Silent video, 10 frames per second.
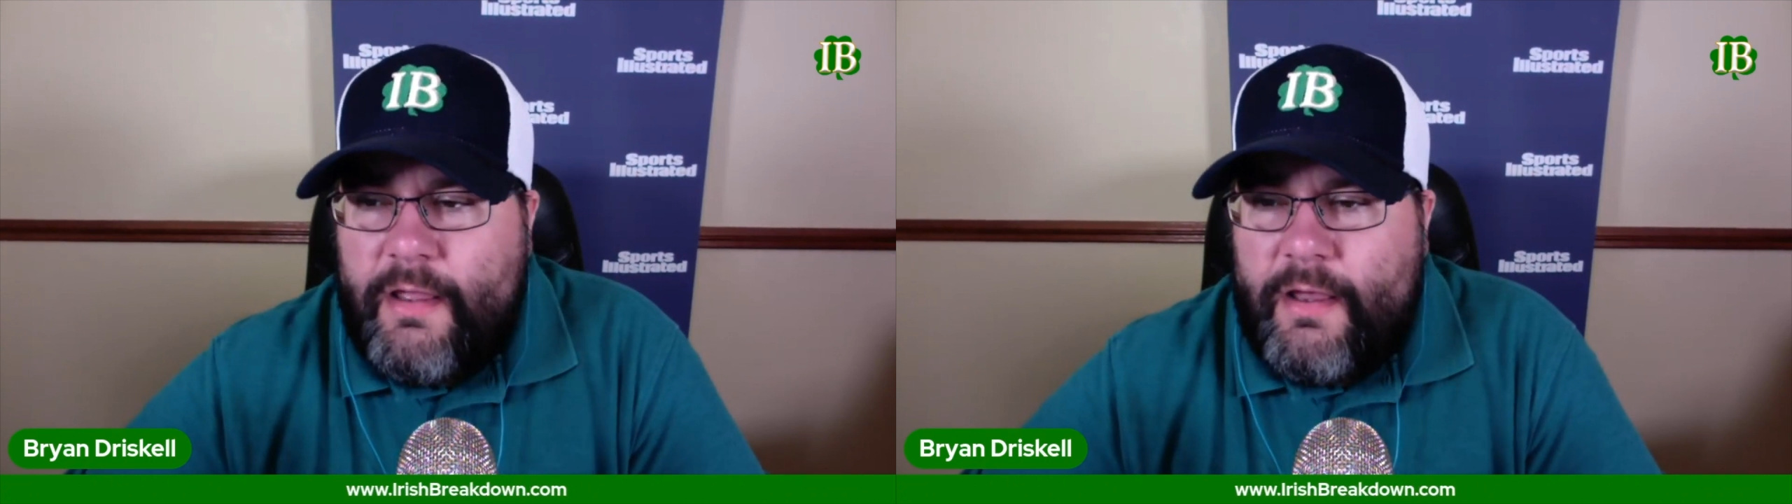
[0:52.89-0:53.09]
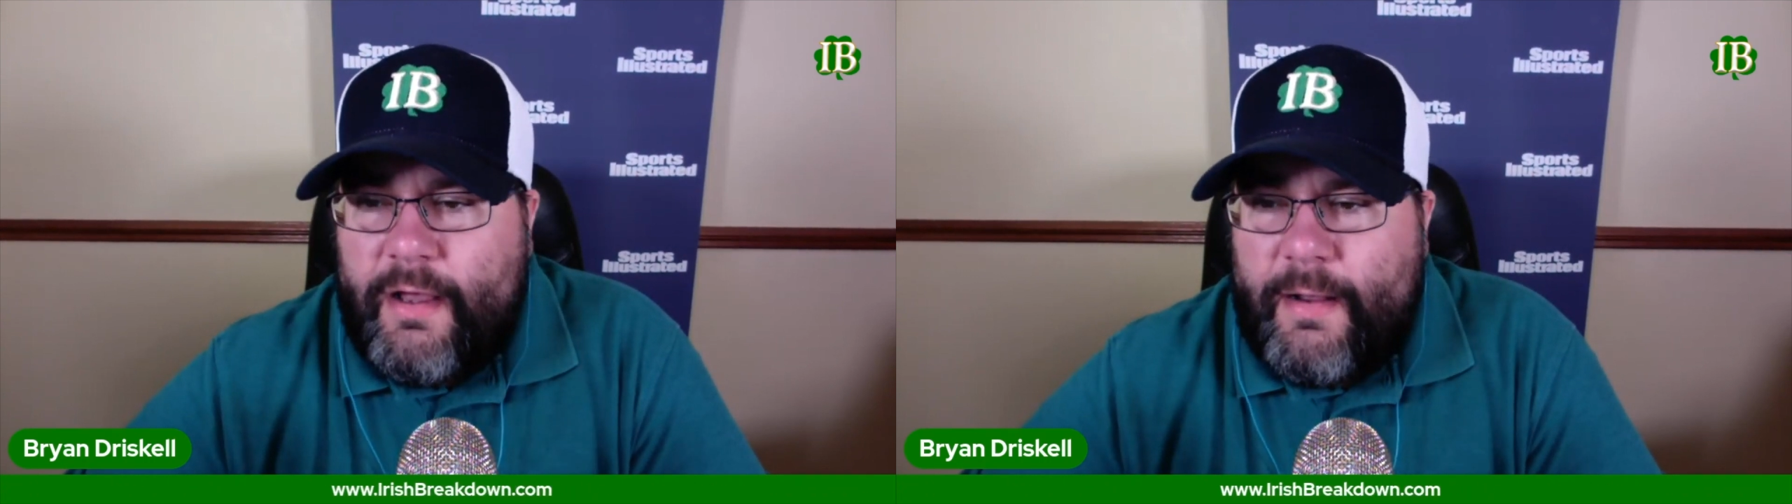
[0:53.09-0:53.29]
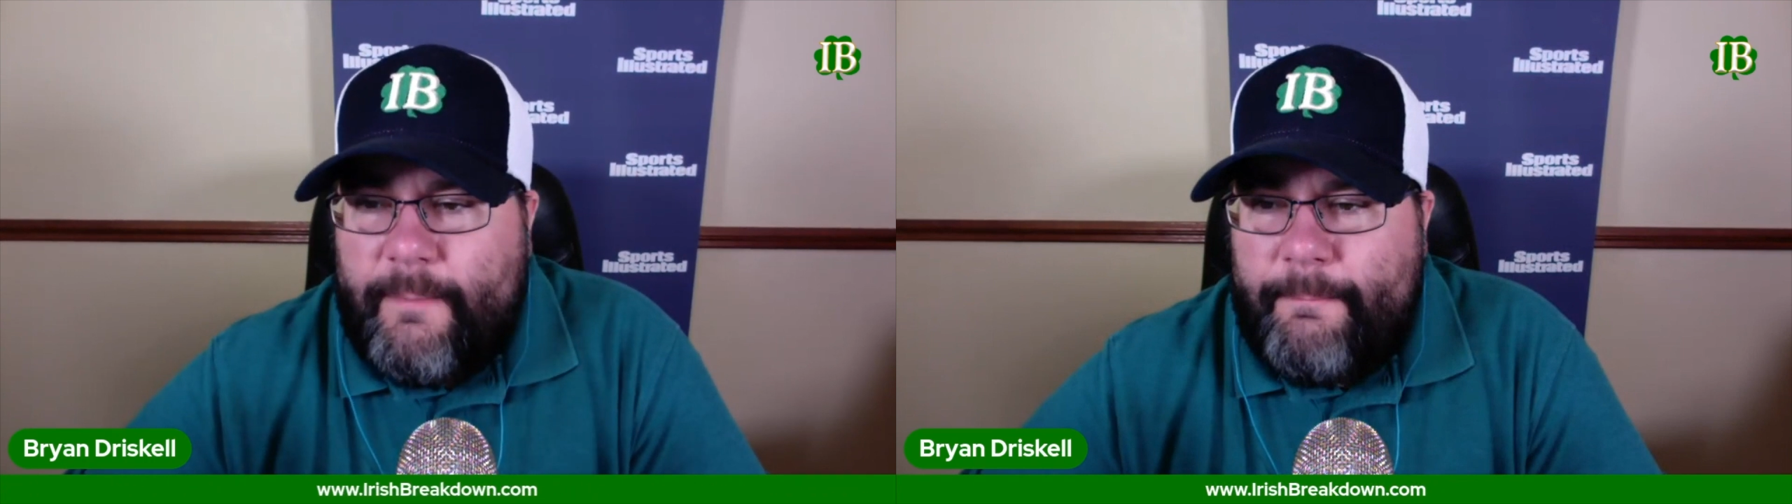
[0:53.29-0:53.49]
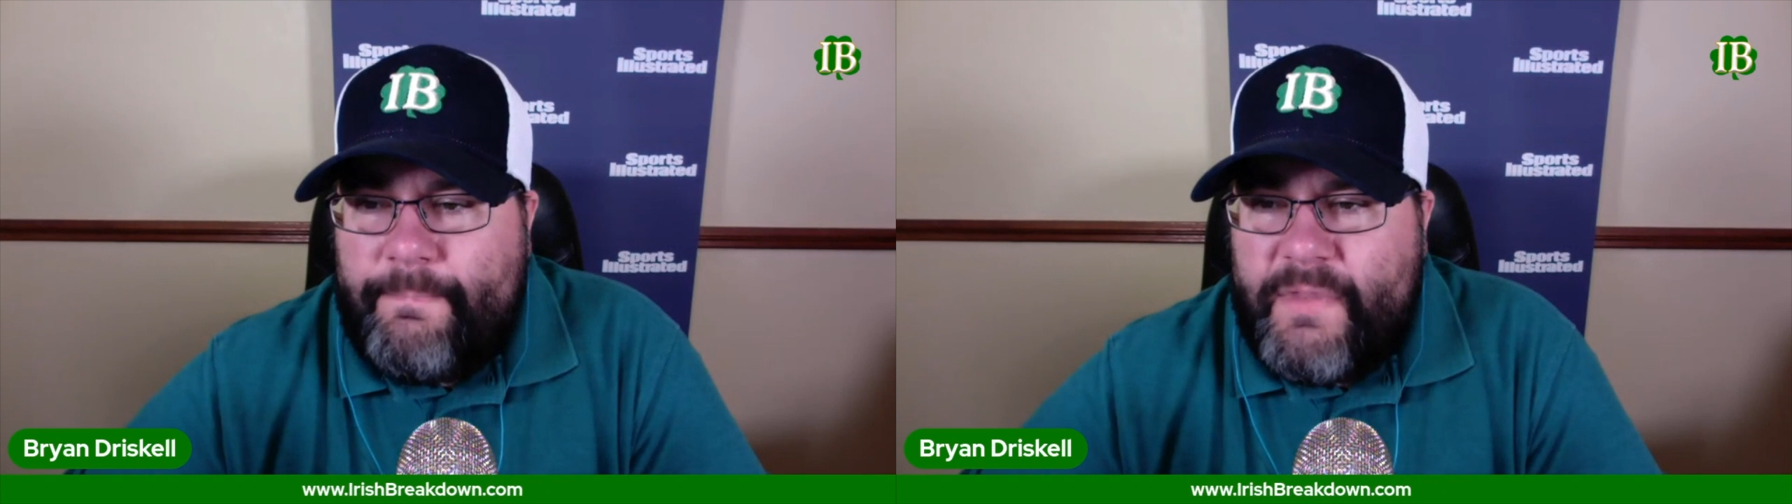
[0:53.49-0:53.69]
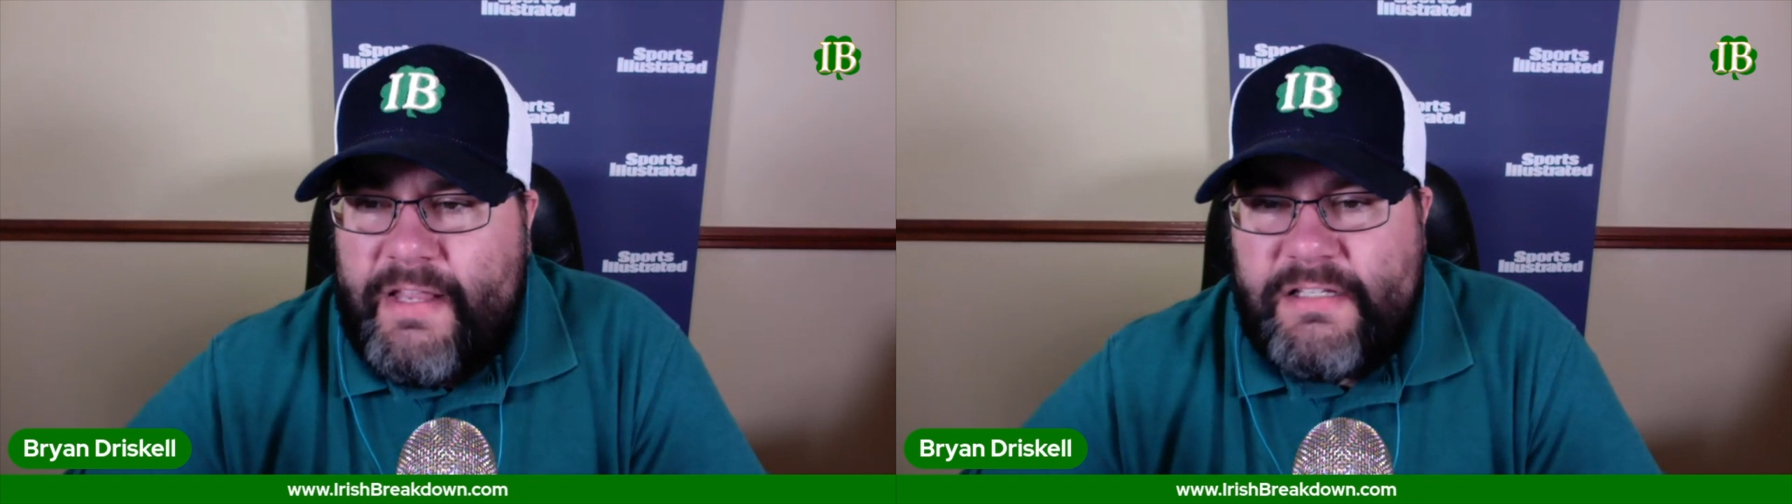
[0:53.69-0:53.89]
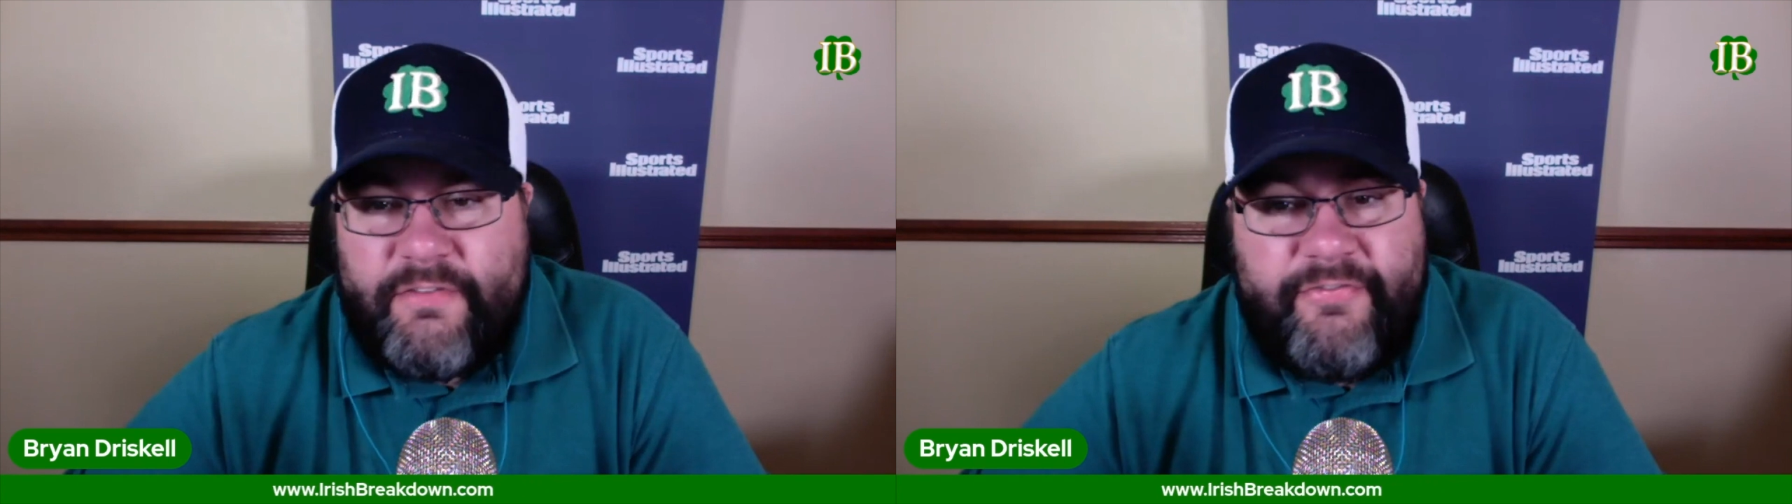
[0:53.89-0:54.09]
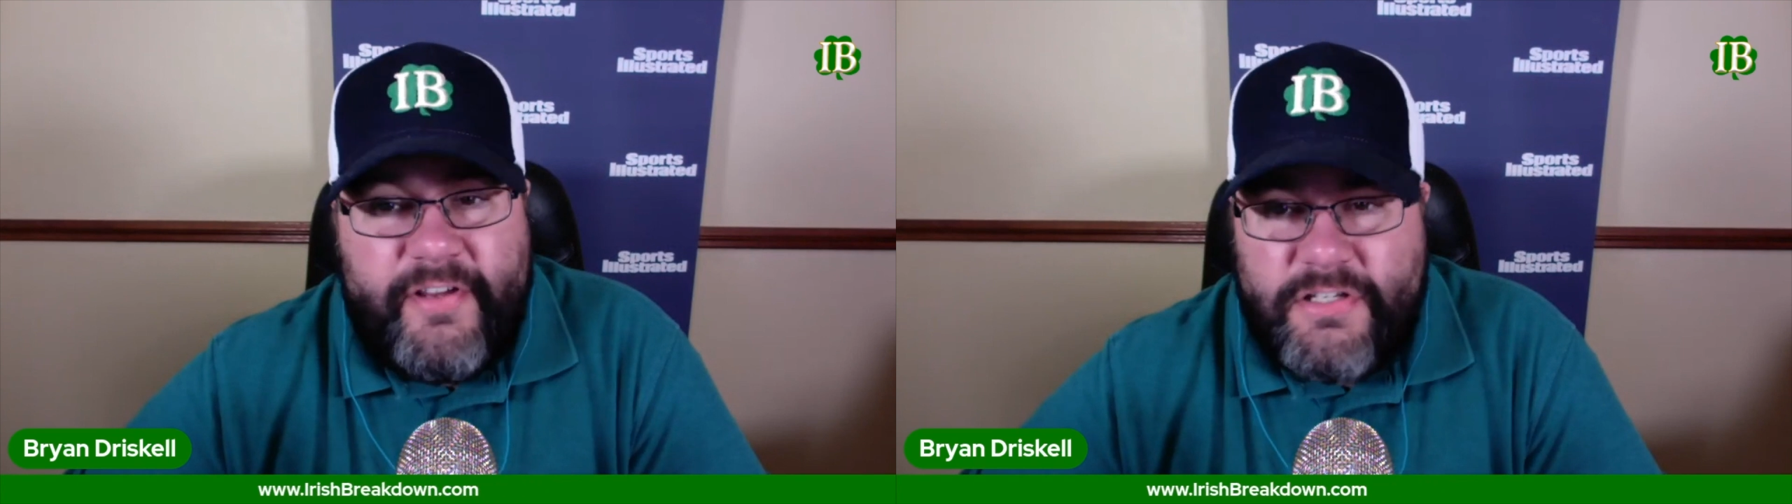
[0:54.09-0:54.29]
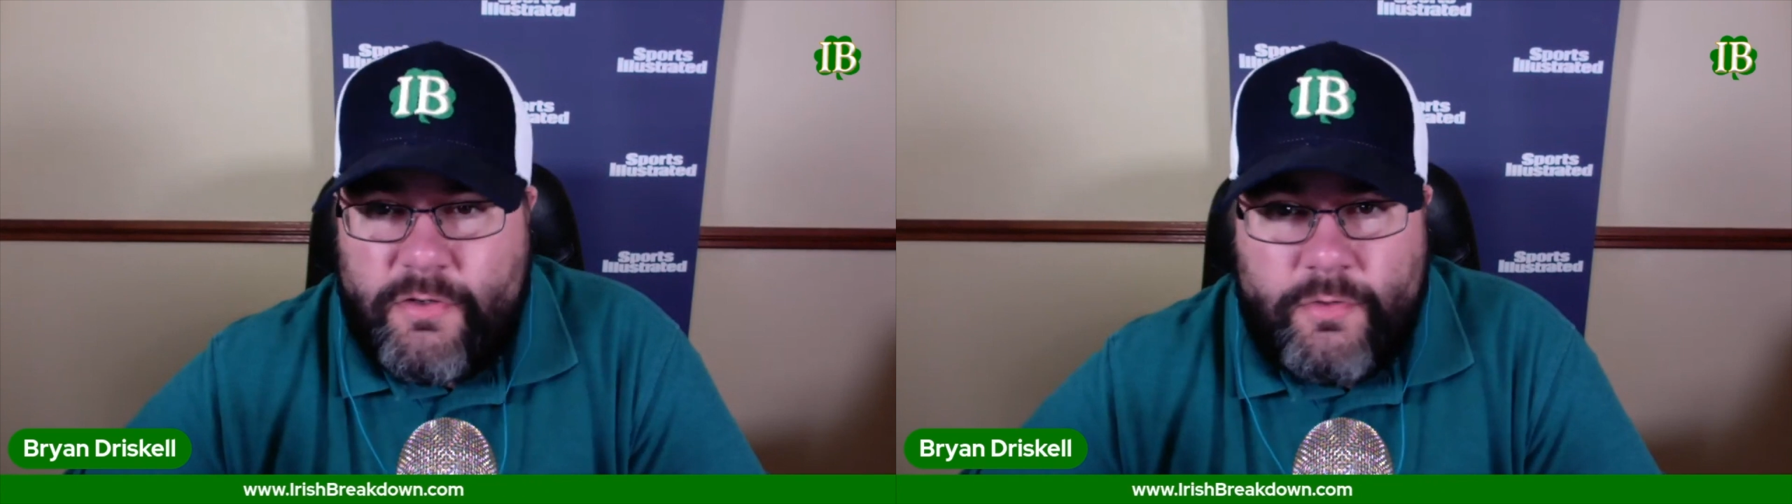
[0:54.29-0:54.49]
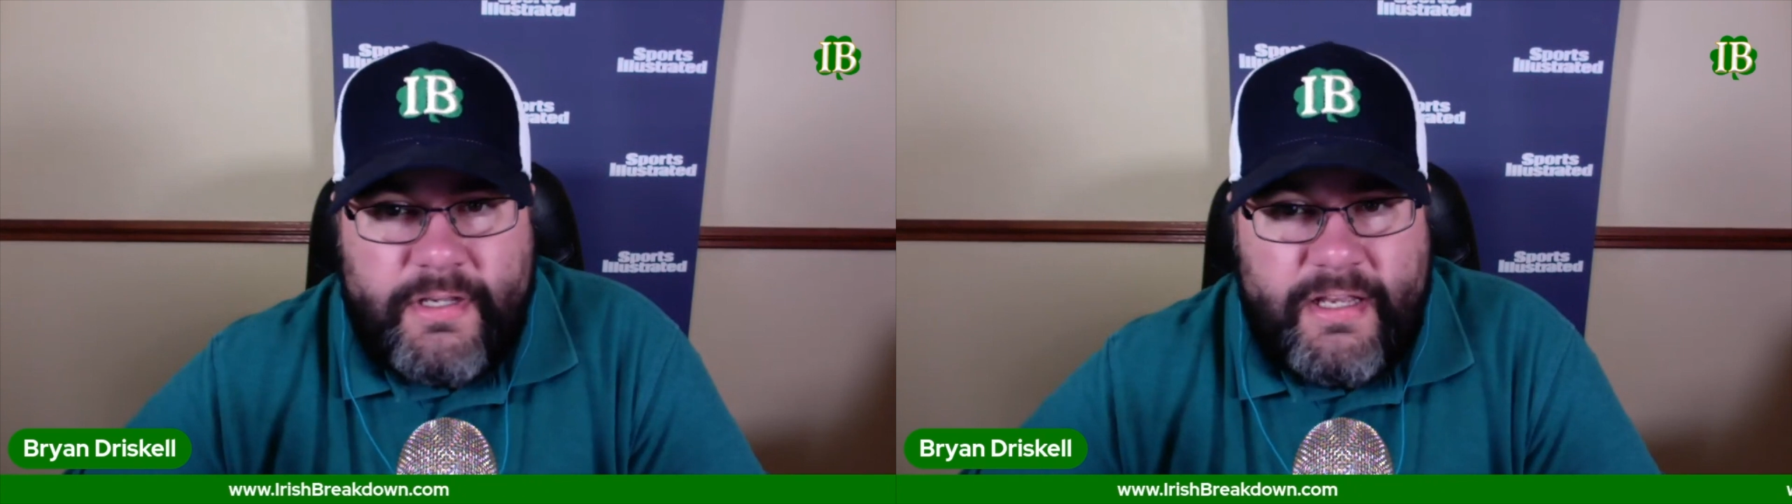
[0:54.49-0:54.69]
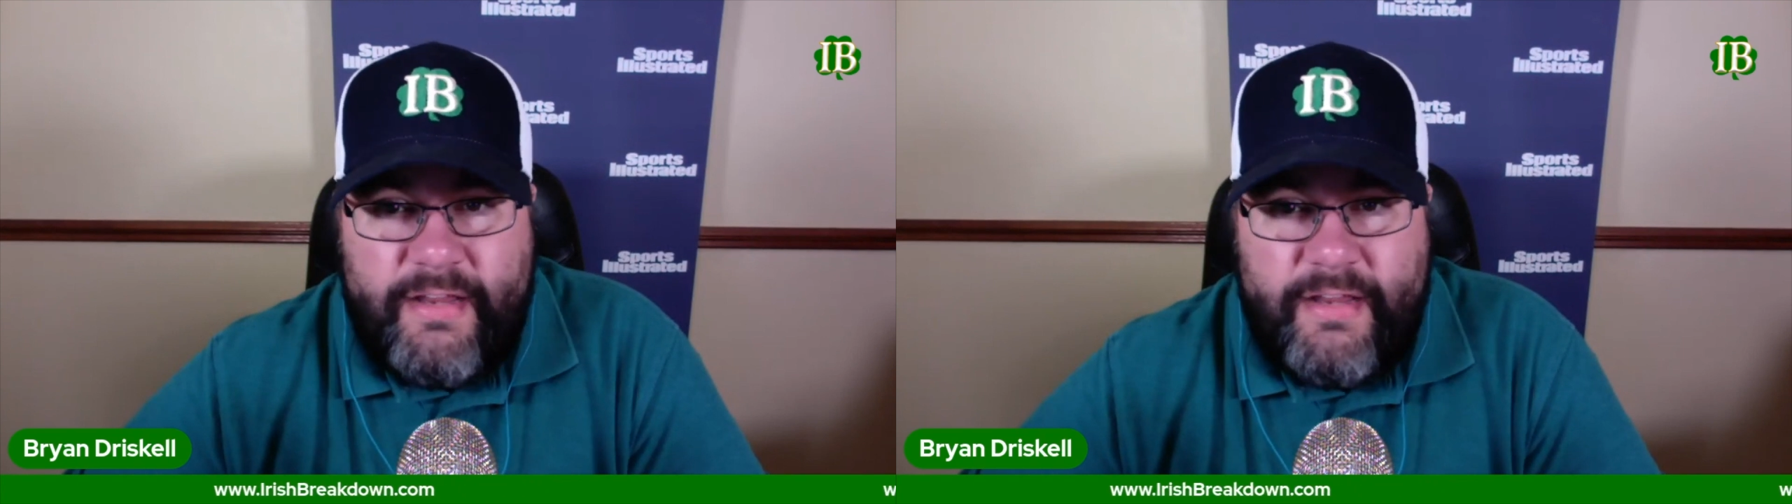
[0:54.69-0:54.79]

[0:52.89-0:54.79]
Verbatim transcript: Um, he's a physical kid,